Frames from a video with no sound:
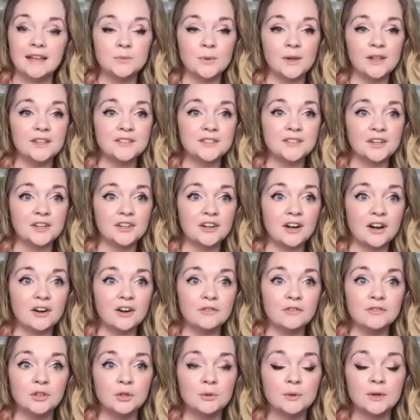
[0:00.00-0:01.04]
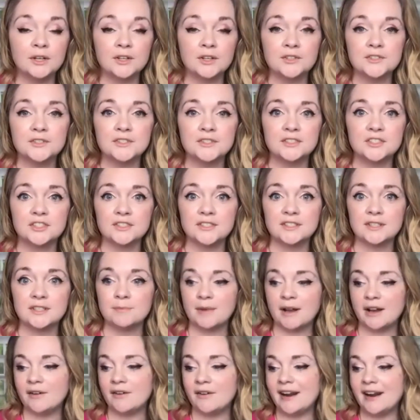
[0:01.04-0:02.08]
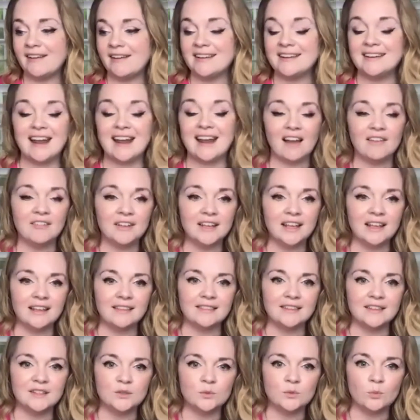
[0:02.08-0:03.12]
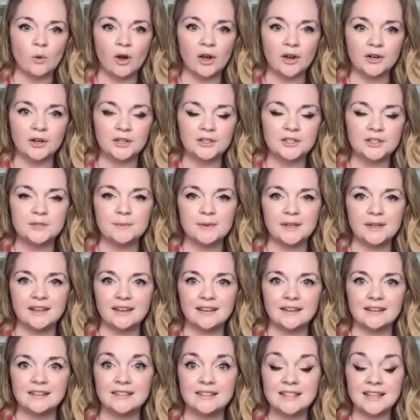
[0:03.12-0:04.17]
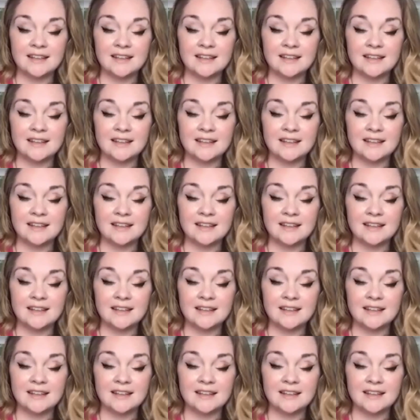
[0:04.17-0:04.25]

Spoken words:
well as our viewers, just about how to navigate these waters, because